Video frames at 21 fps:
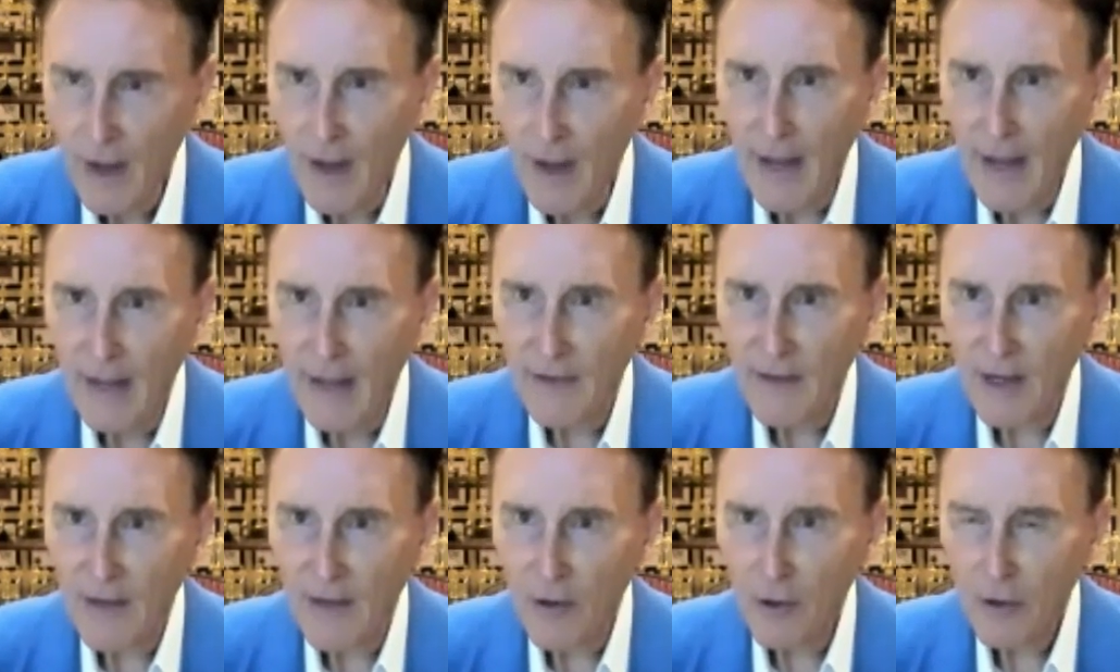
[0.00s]
and
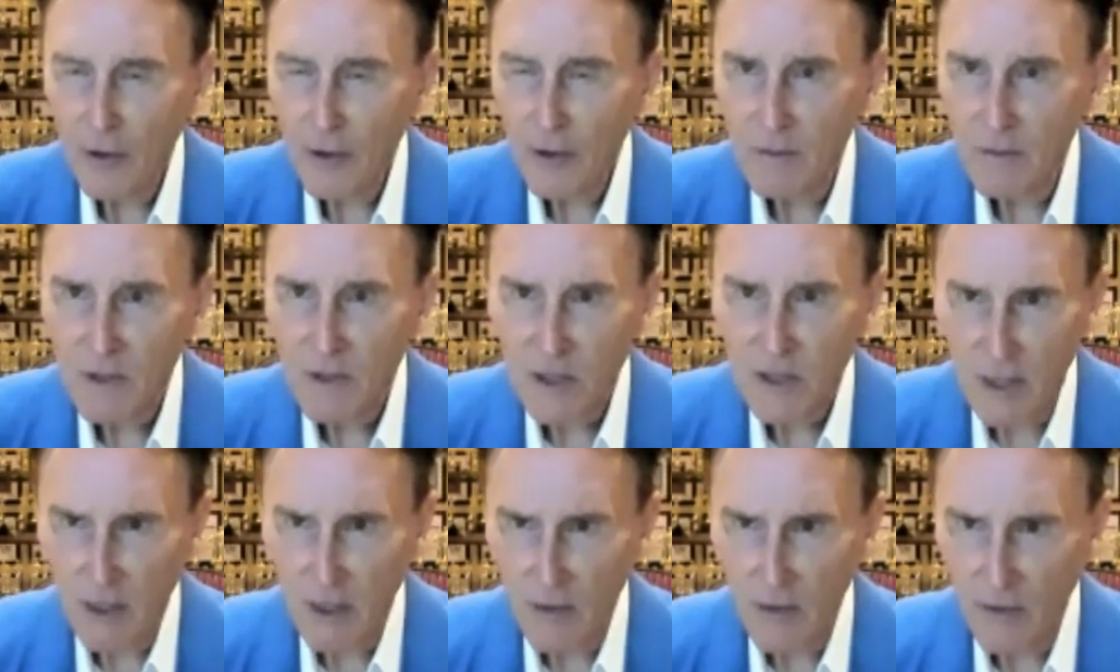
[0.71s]
they cook them
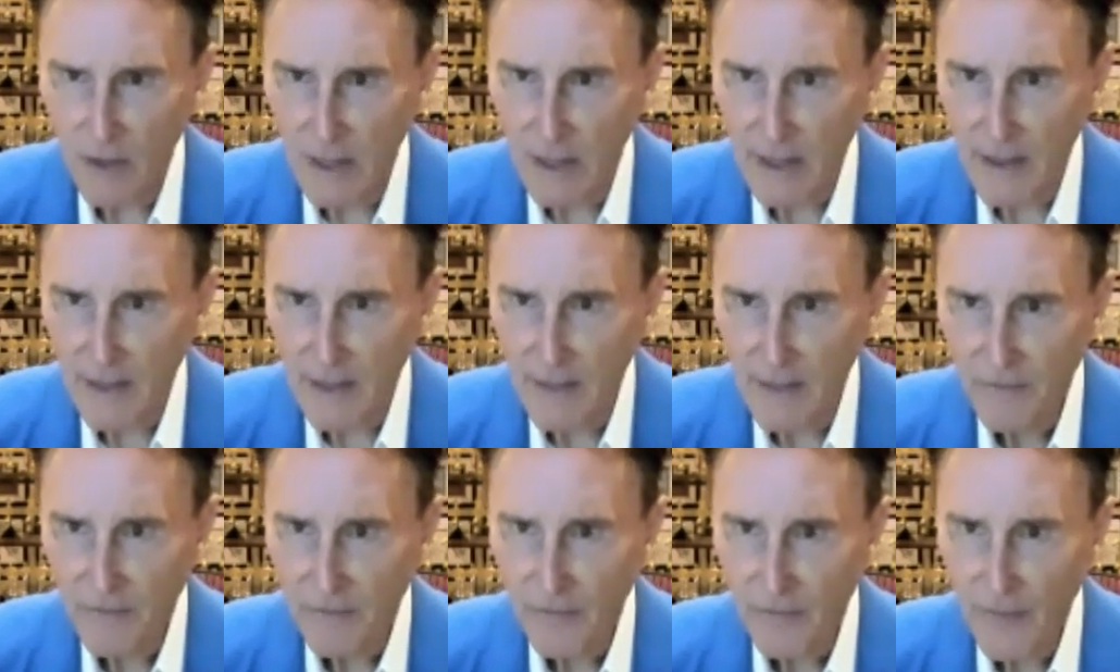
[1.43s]
slowly
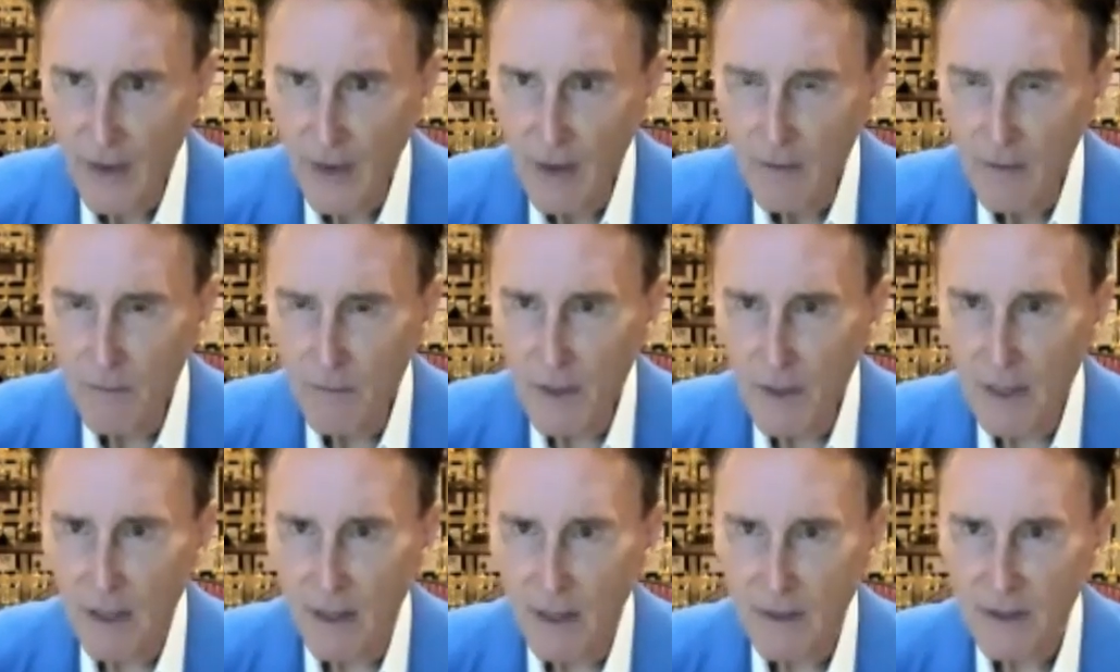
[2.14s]

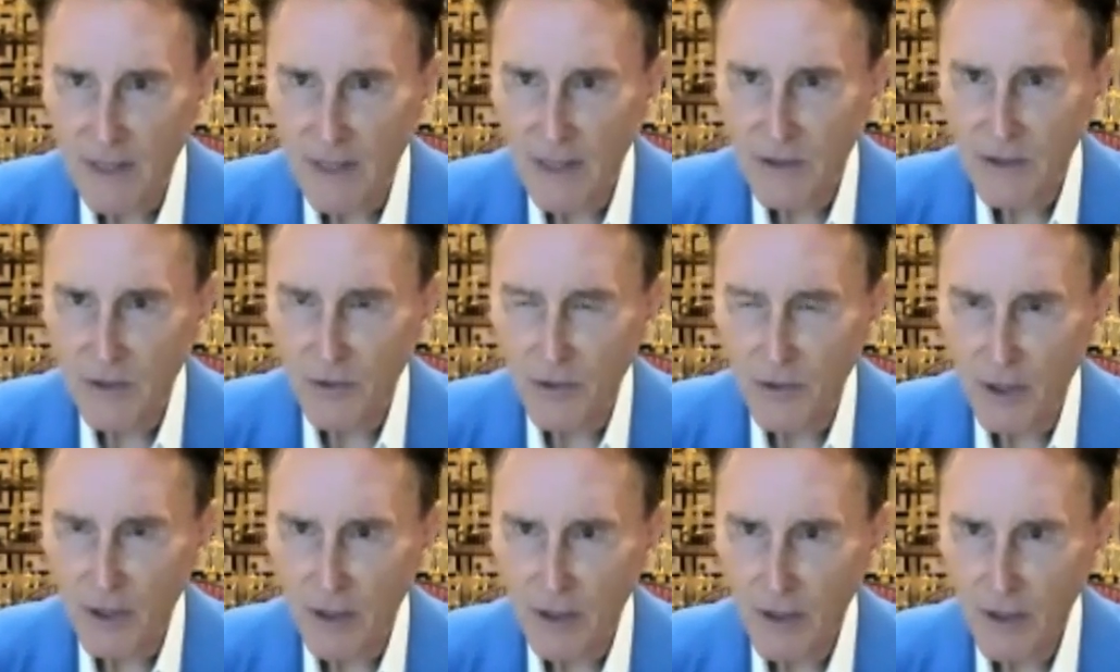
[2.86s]
because as you
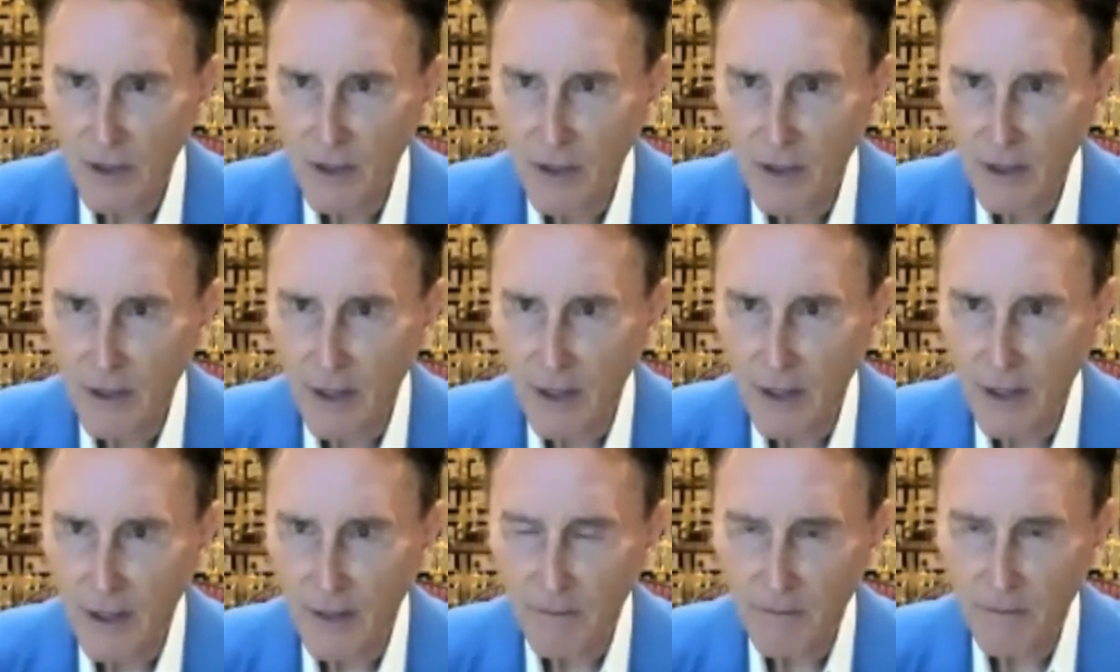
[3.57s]
cook,
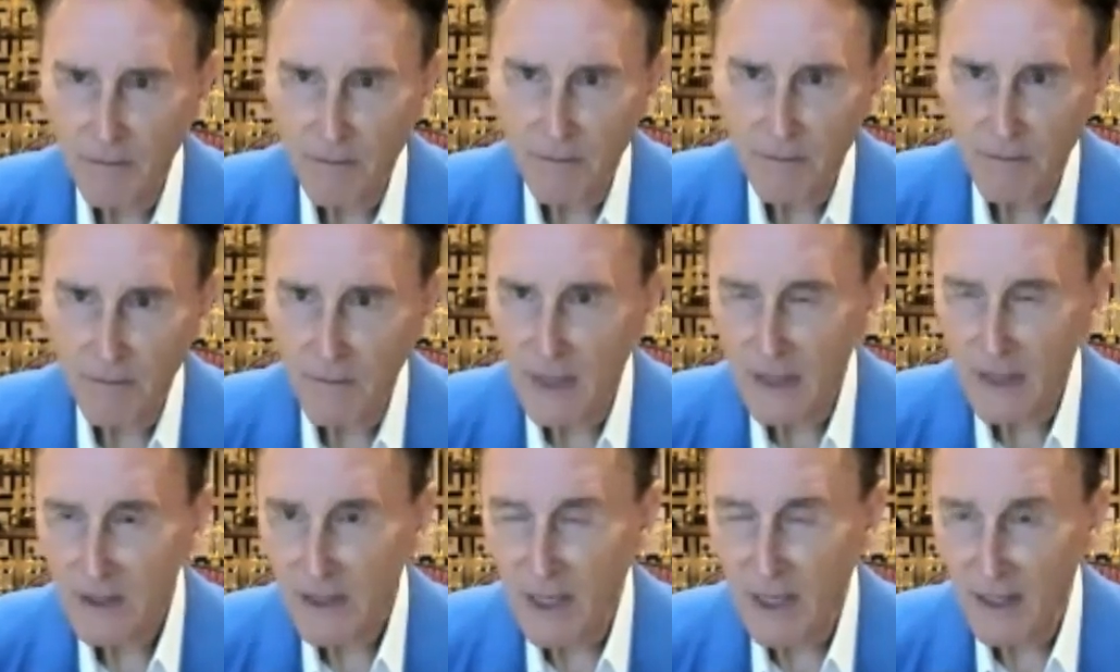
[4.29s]

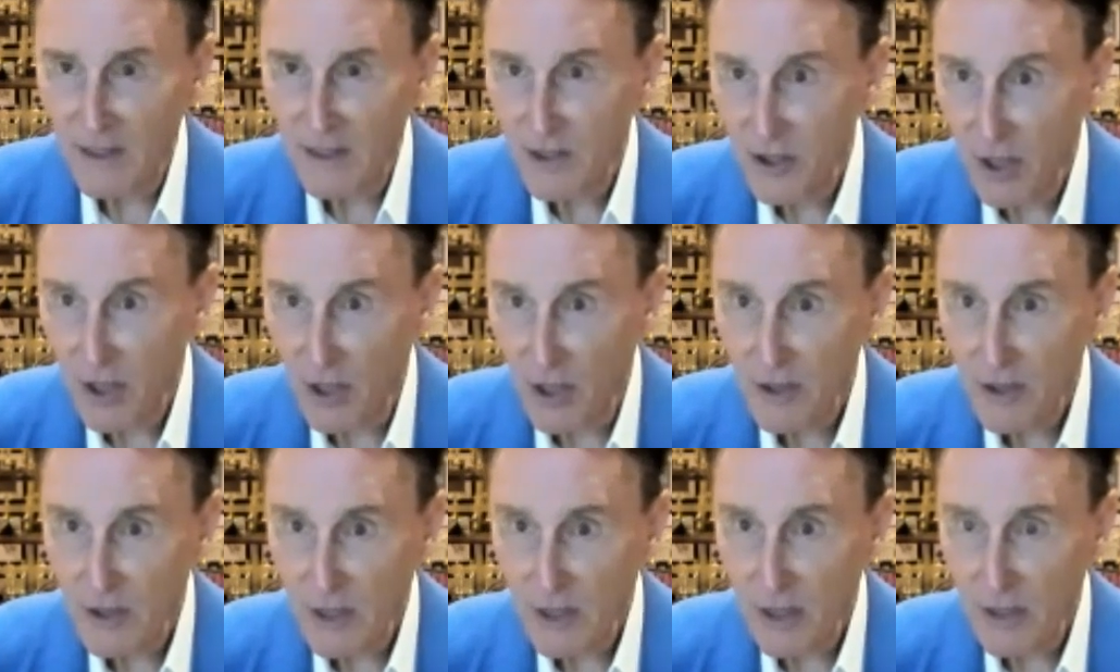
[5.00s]
let's say it's
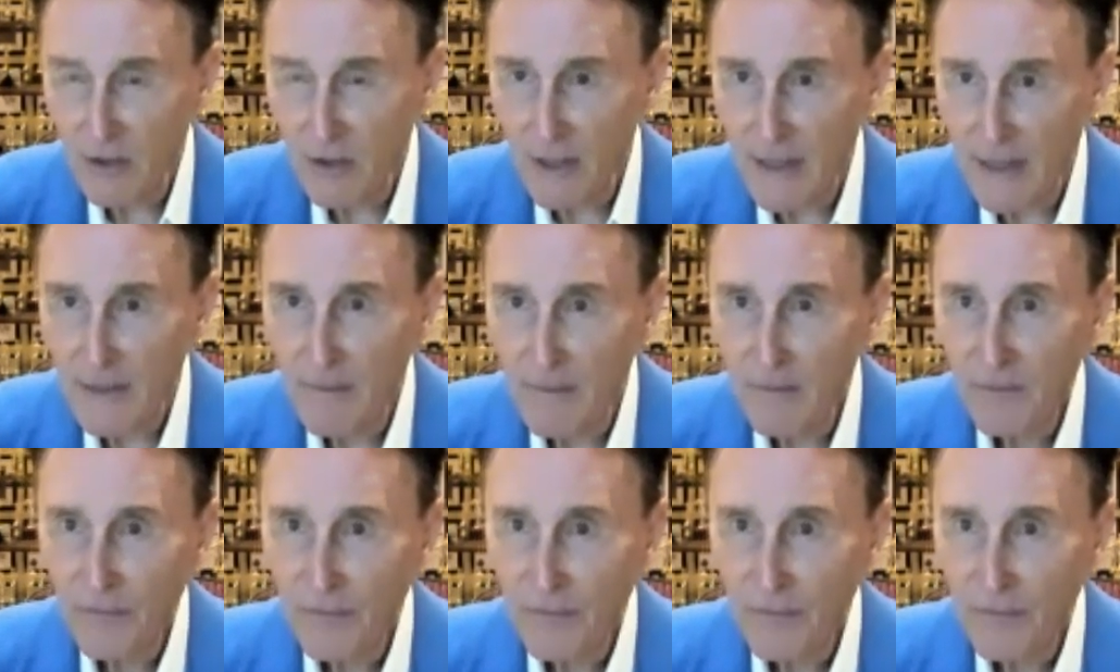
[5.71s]
sauce slowly,